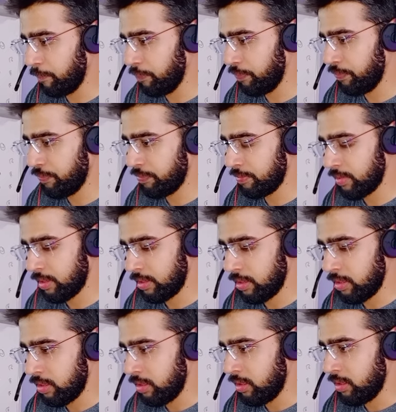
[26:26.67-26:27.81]

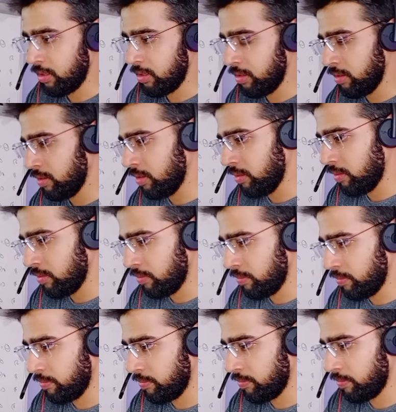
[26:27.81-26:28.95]

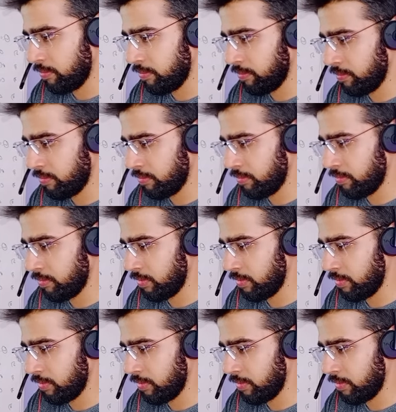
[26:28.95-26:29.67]
(silence)